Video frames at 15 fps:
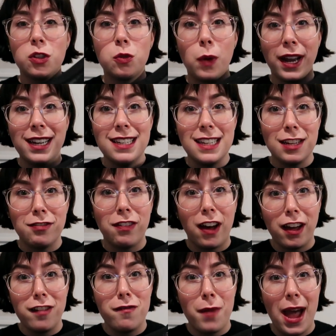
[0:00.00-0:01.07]

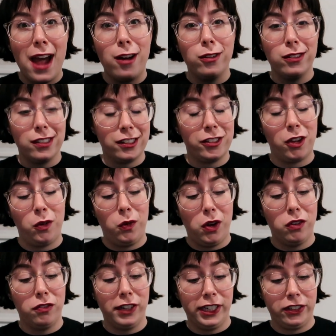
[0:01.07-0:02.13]
£25, so
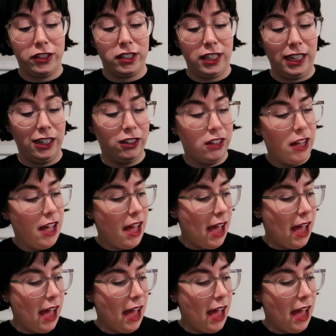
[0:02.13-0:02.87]
a real steal.